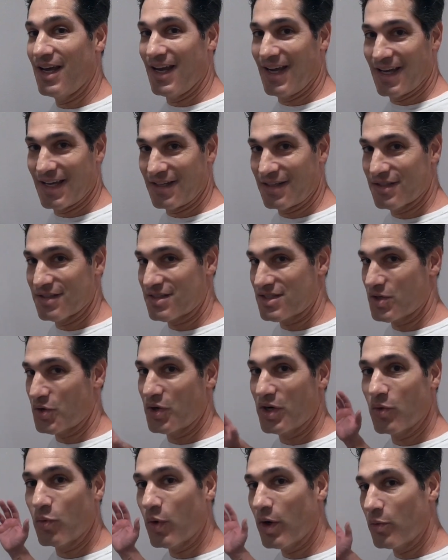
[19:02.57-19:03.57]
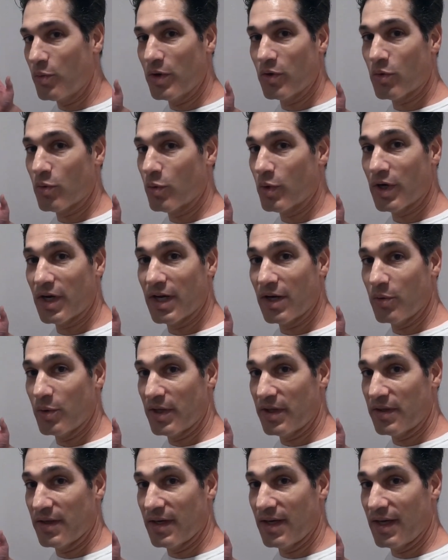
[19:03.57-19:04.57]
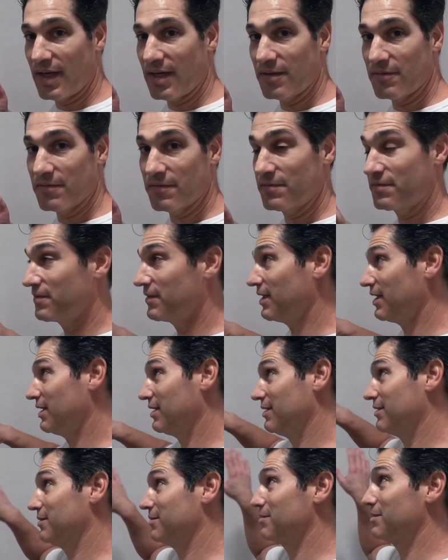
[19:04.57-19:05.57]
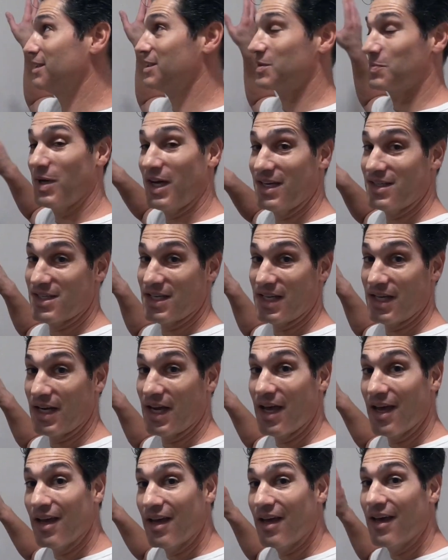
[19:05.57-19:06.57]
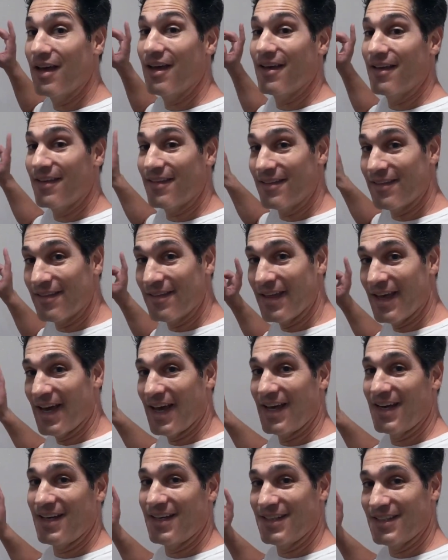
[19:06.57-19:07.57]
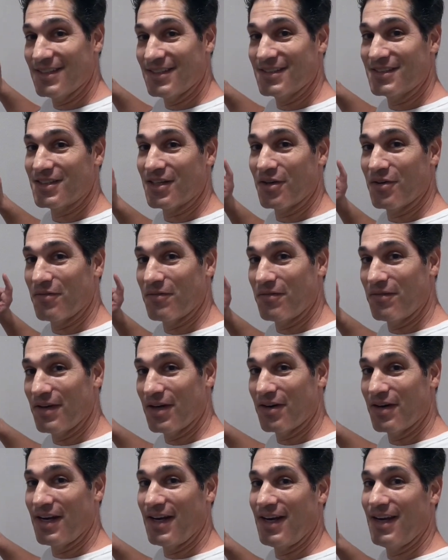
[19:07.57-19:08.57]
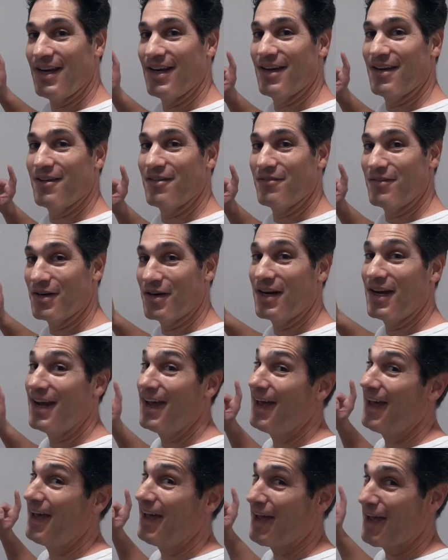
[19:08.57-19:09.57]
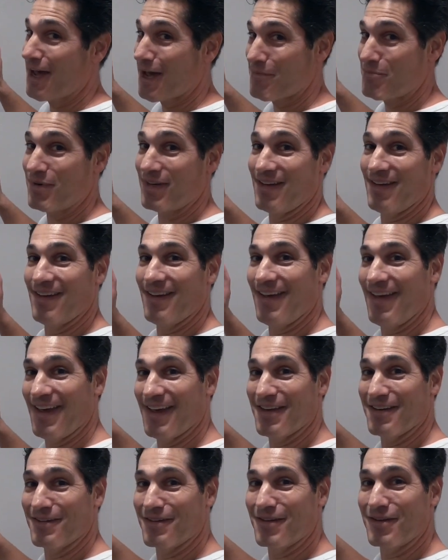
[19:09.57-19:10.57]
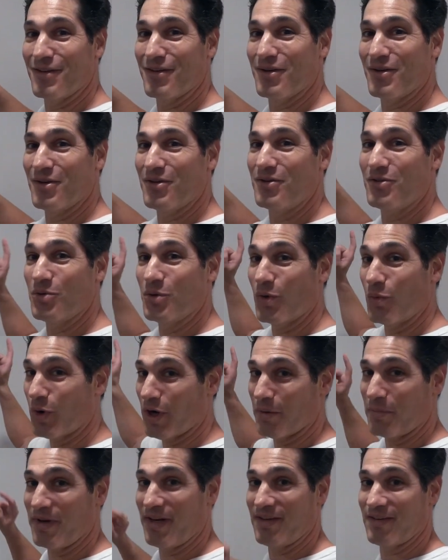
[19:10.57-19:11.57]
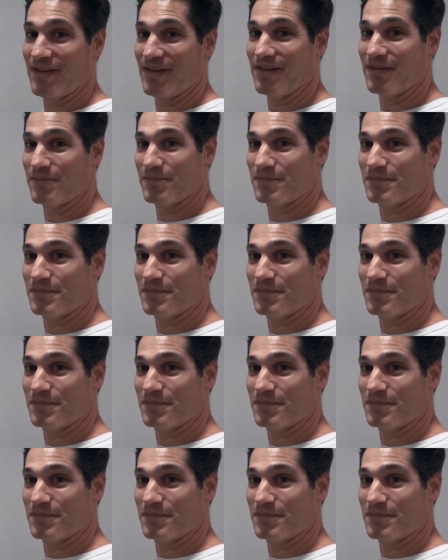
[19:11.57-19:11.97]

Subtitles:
And considering what we were working with ahead of this painting, that is a very, very happy end to a wall painting.